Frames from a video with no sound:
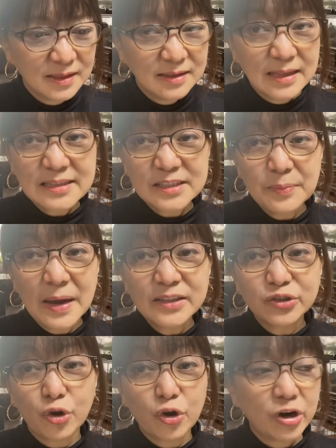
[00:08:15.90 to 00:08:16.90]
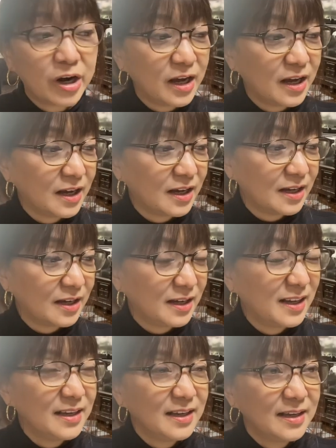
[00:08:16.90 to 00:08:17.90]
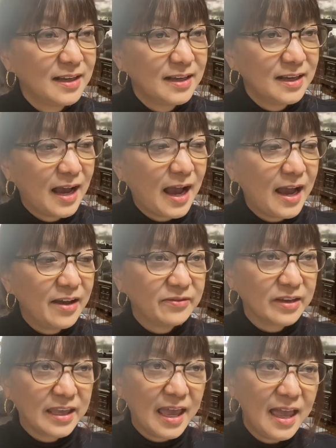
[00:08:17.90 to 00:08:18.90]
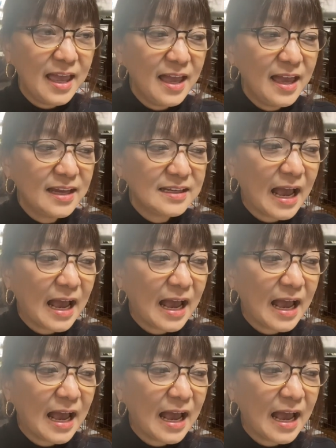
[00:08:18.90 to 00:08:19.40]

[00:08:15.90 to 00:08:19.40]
That's my Tora. I have a cat,